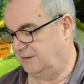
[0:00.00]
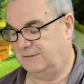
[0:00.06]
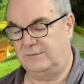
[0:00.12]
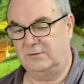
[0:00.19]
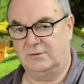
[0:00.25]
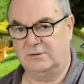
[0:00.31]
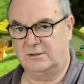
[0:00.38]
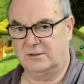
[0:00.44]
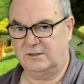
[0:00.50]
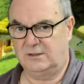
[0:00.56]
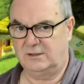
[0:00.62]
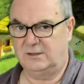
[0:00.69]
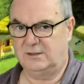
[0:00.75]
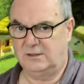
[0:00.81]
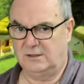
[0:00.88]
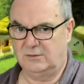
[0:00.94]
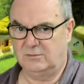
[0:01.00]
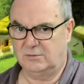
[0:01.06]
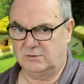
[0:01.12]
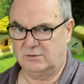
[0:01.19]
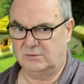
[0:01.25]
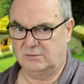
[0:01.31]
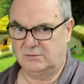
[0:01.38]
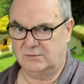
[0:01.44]
And if you're lucky, he
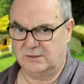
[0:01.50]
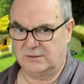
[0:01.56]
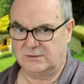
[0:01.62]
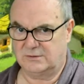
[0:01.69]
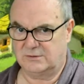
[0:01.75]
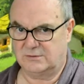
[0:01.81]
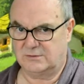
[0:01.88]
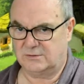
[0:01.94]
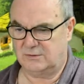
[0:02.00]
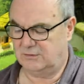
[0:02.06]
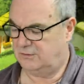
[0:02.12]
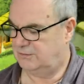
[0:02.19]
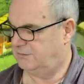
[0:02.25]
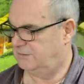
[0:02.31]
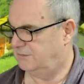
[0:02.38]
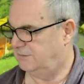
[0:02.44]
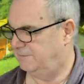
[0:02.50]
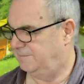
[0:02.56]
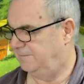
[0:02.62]
will go nice and slow.